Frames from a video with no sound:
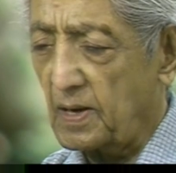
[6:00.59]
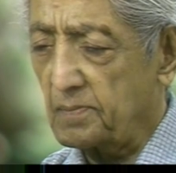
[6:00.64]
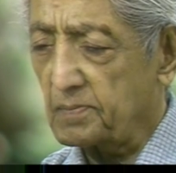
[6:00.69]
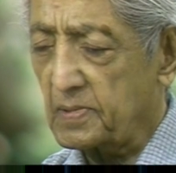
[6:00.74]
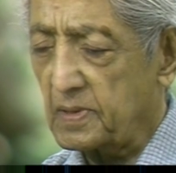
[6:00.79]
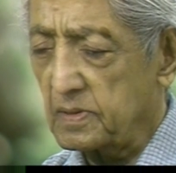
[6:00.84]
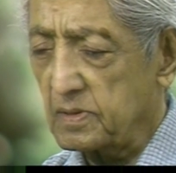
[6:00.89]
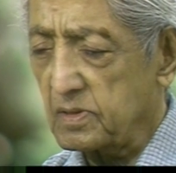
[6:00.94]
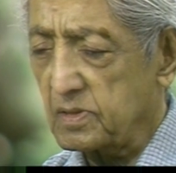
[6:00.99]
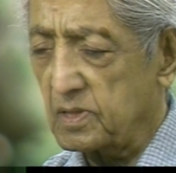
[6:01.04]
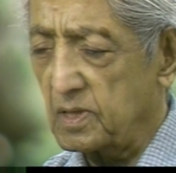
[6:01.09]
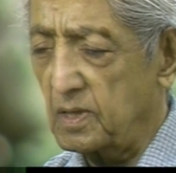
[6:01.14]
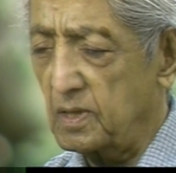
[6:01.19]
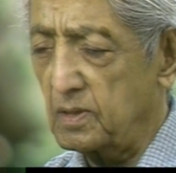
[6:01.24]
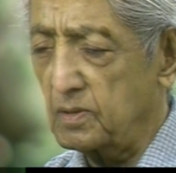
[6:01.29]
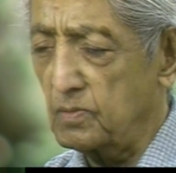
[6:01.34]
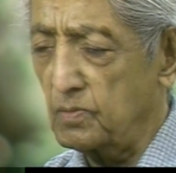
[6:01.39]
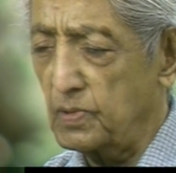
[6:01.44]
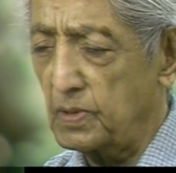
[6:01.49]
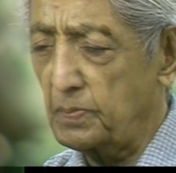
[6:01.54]
I'm
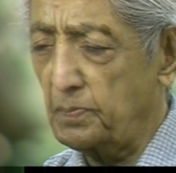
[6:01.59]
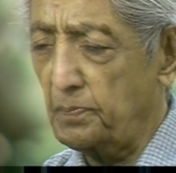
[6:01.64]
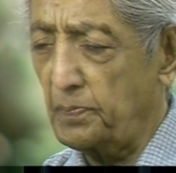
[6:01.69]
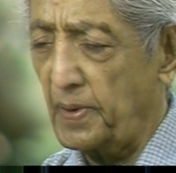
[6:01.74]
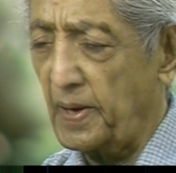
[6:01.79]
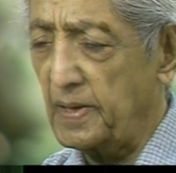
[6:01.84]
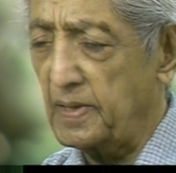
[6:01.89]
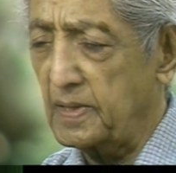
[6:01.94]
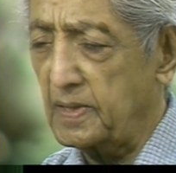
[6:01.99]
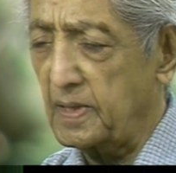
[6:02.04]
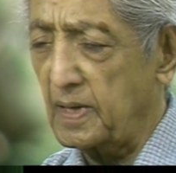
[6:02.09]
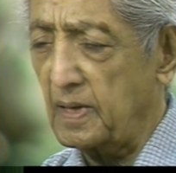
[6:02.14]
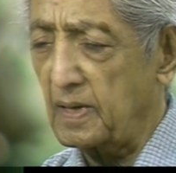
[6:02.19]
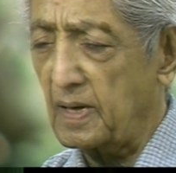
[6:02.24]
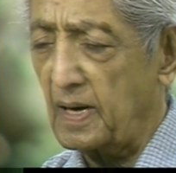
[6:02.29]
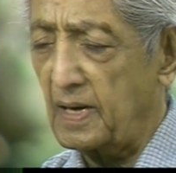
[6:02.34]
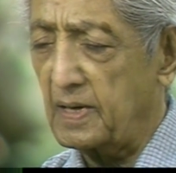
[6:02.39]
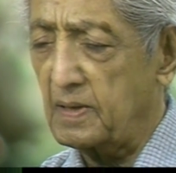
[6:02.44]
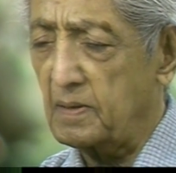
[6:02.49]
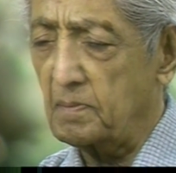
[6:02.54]
concerned with
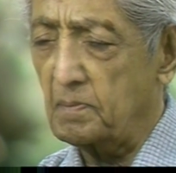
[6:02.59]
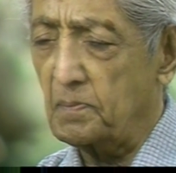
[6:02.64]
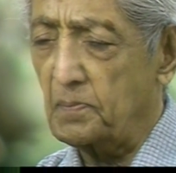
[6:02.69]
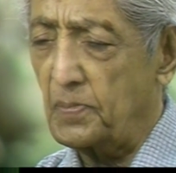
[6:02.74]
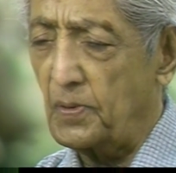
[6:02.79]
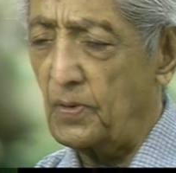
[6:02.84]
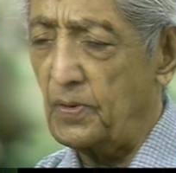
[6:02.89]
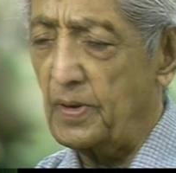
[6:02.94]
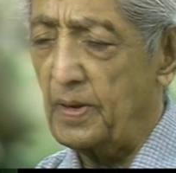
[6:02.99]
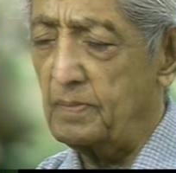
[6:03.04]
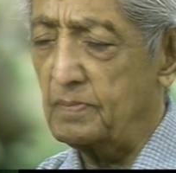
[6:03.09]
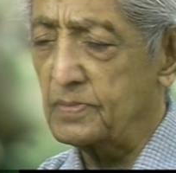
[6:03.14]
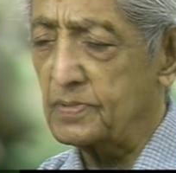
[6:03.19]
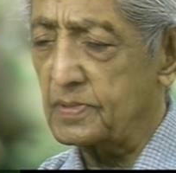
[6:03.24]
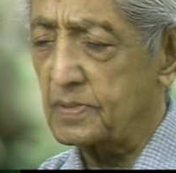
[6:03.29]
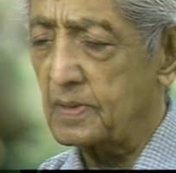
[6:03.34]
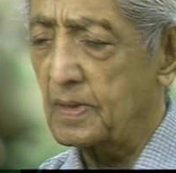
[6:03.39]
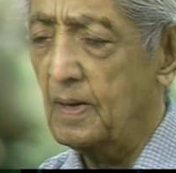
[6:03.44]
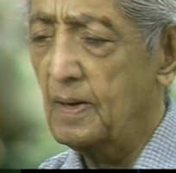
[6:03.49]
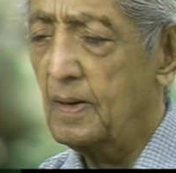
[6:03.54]
painting, writing
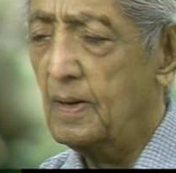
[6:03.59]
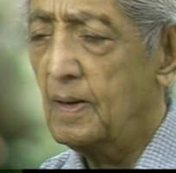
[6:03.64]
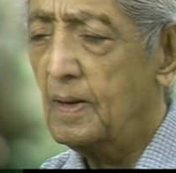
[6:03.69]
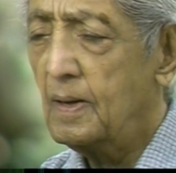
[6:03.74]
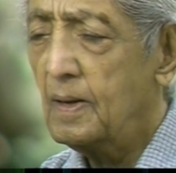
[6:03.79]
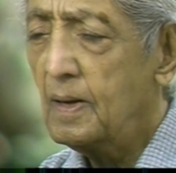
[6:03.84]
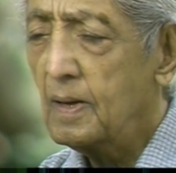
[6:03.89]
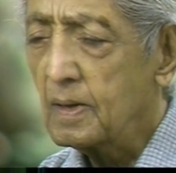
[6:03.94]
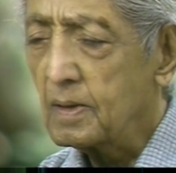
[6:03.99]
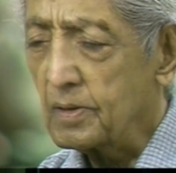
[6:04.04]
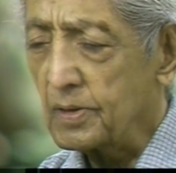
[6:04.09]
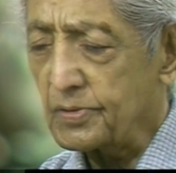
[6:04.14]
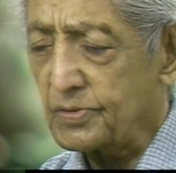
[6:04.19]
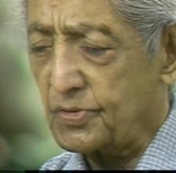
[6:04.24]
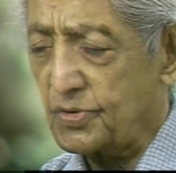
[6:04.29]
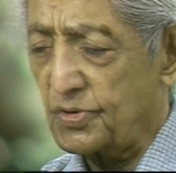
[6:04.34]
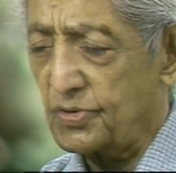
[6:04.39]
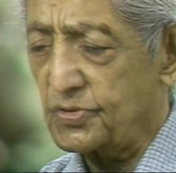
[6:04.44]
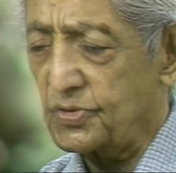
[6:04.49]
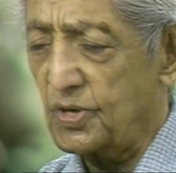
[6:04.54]
poems,
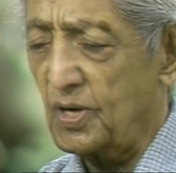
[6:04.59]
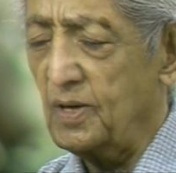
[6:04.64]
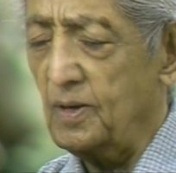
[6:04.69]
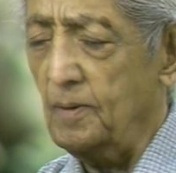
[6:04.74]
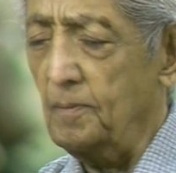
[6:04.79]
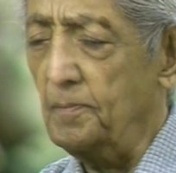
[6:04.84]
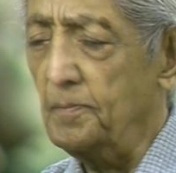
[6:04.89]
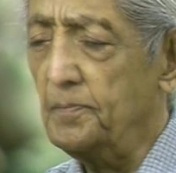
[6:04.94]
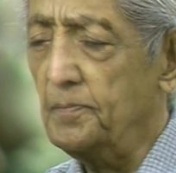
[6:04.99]
literature.